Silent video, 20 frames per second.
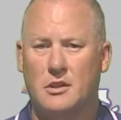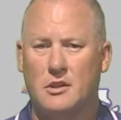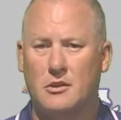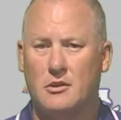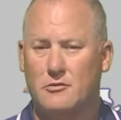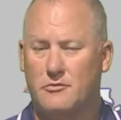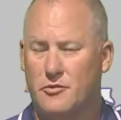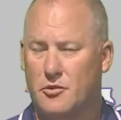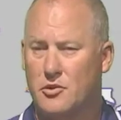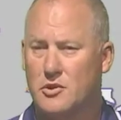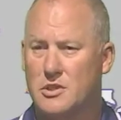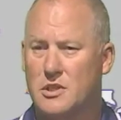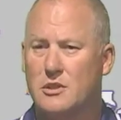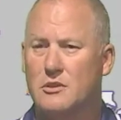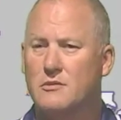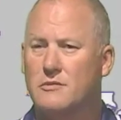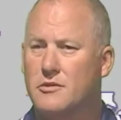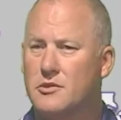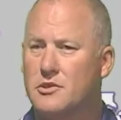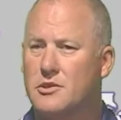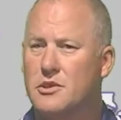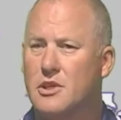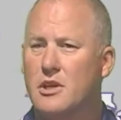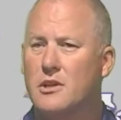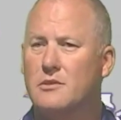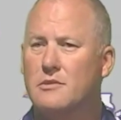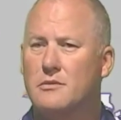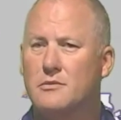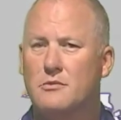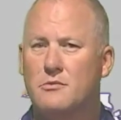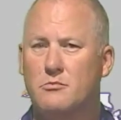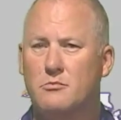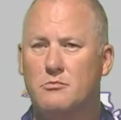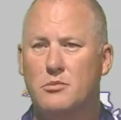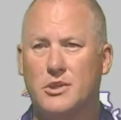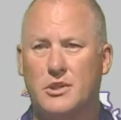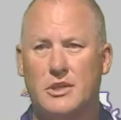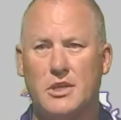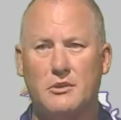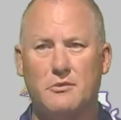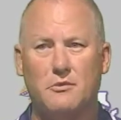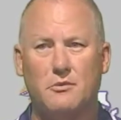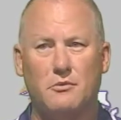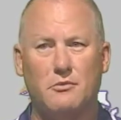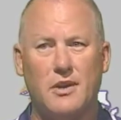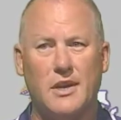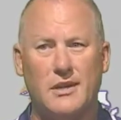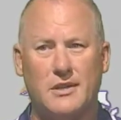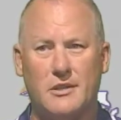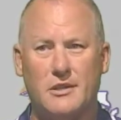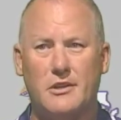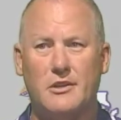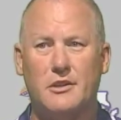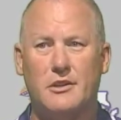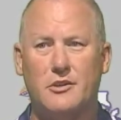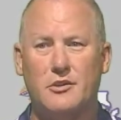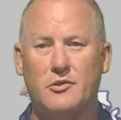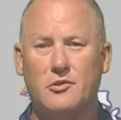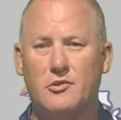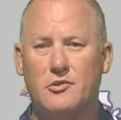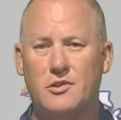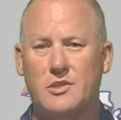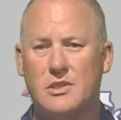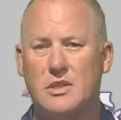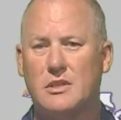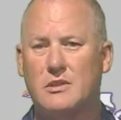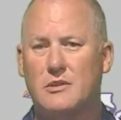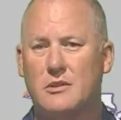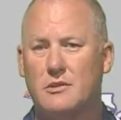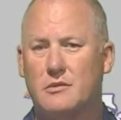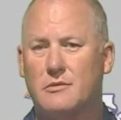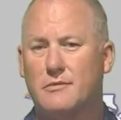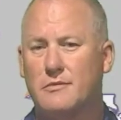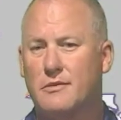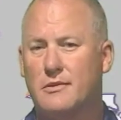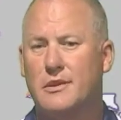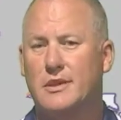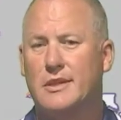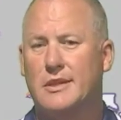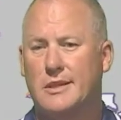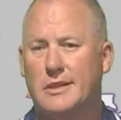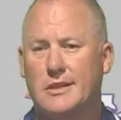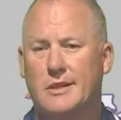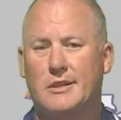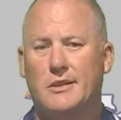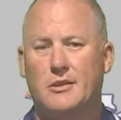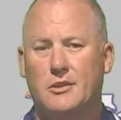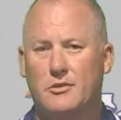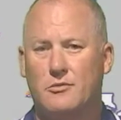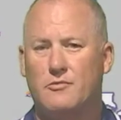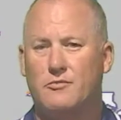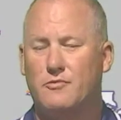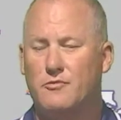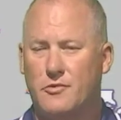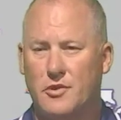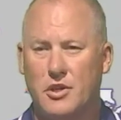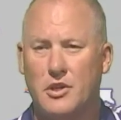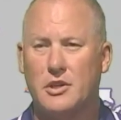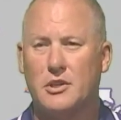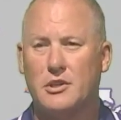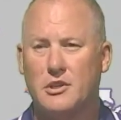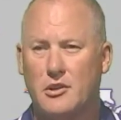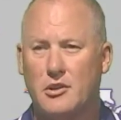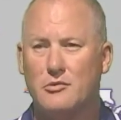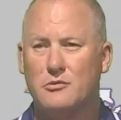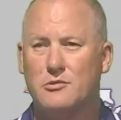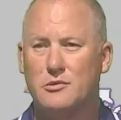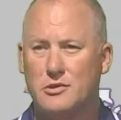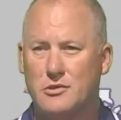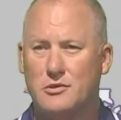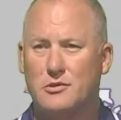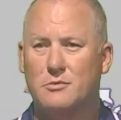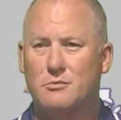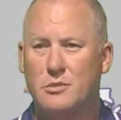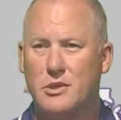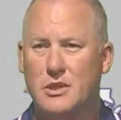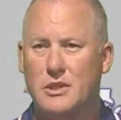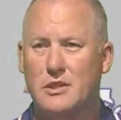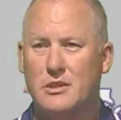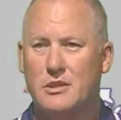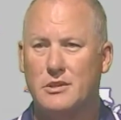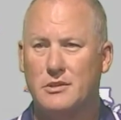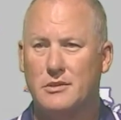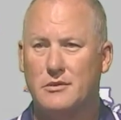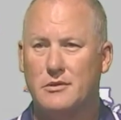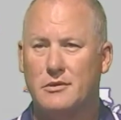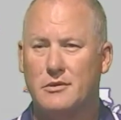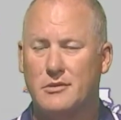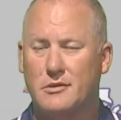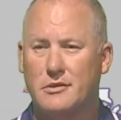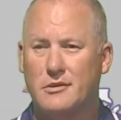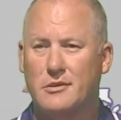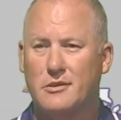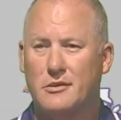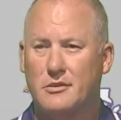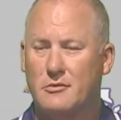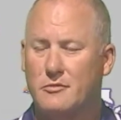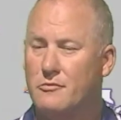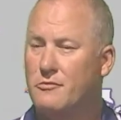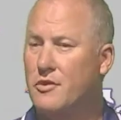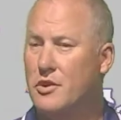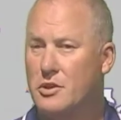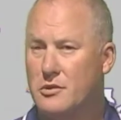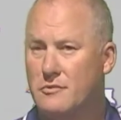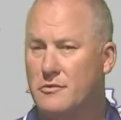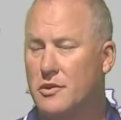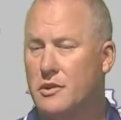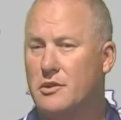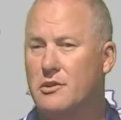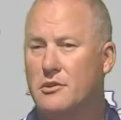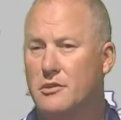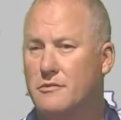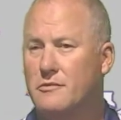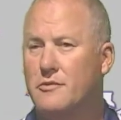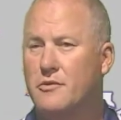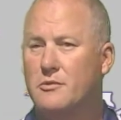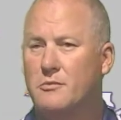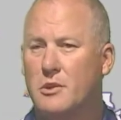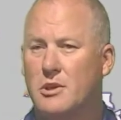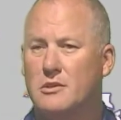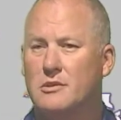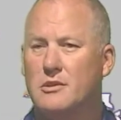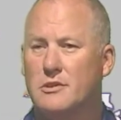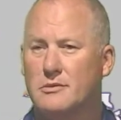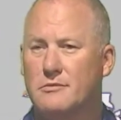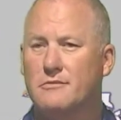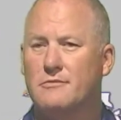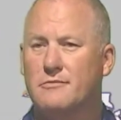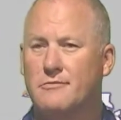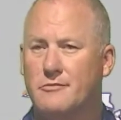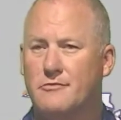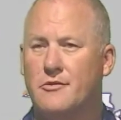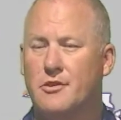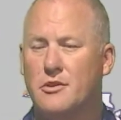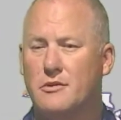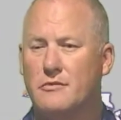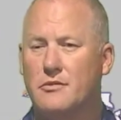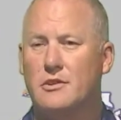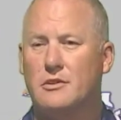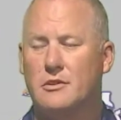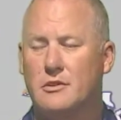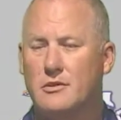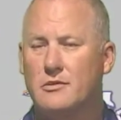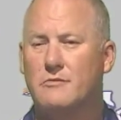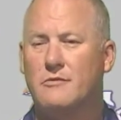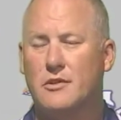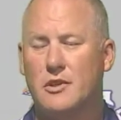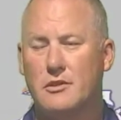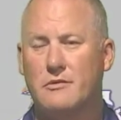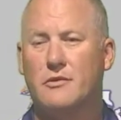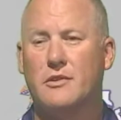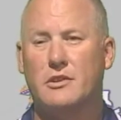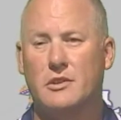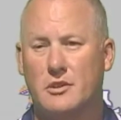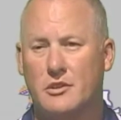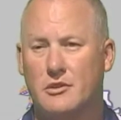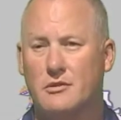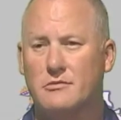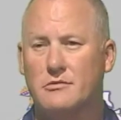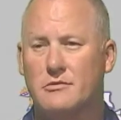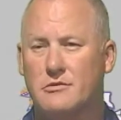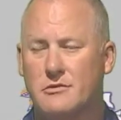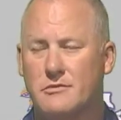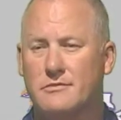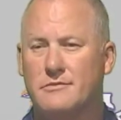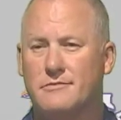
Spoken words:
Unfortunate for Southern, but they were right there, and you can see they're very close to being very, very good football team. Very, very, very, very close.